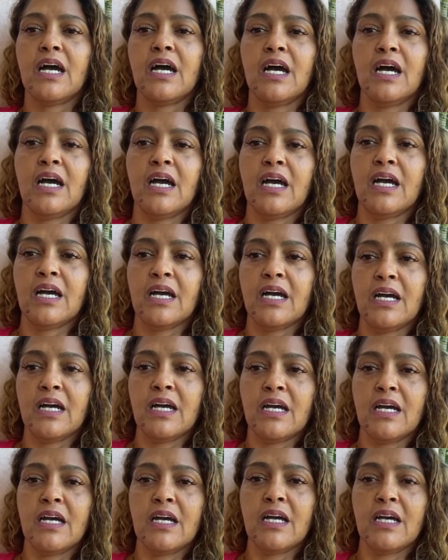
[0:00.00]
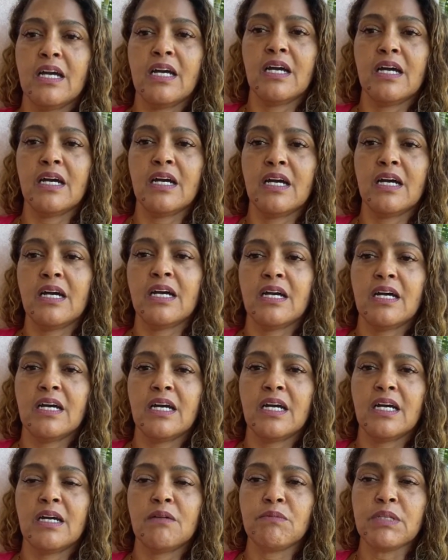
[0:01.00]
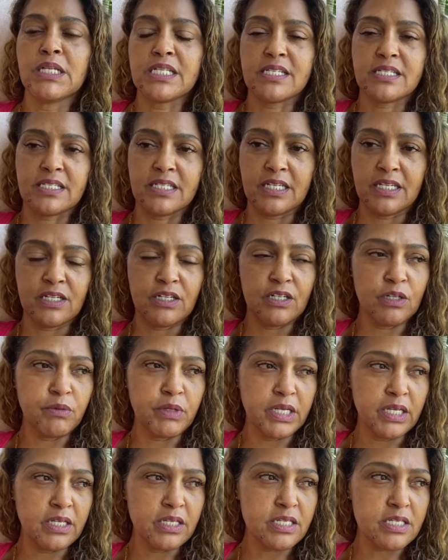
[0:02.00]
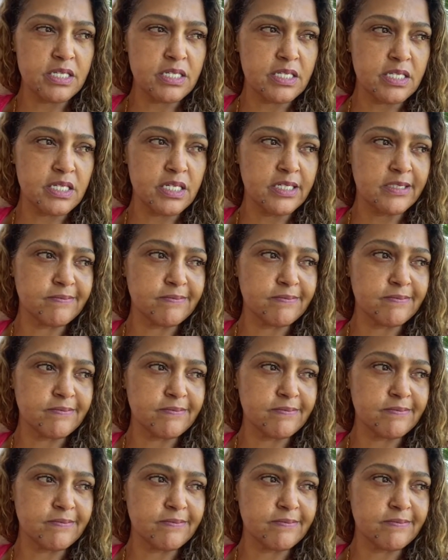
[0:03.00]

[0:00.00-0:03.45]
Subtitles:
Let's see here. What else?